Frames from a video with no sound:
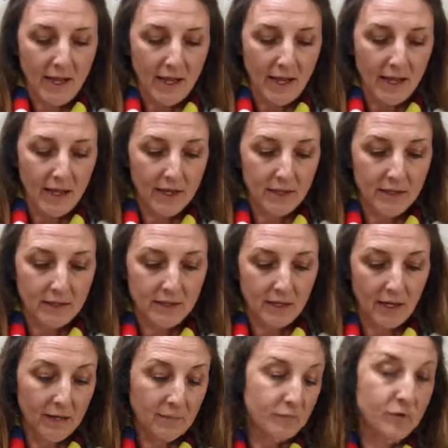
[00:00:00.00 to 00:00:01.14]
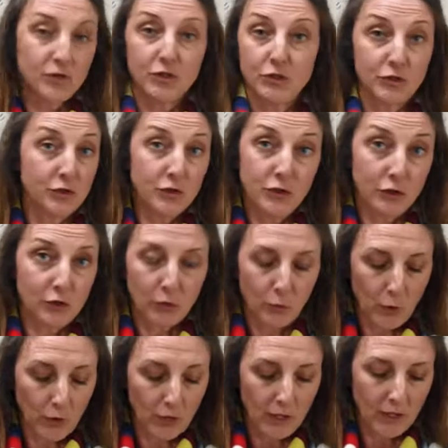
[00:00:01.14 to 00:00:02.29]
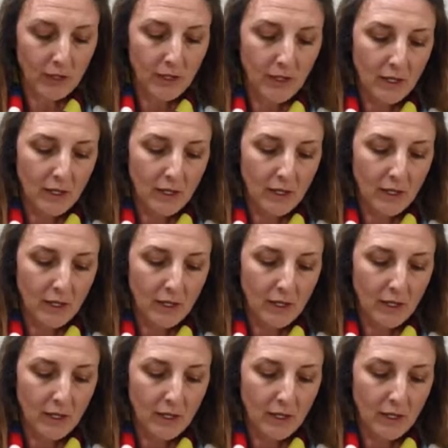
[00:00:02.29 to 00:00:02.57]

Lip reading: and to do your work.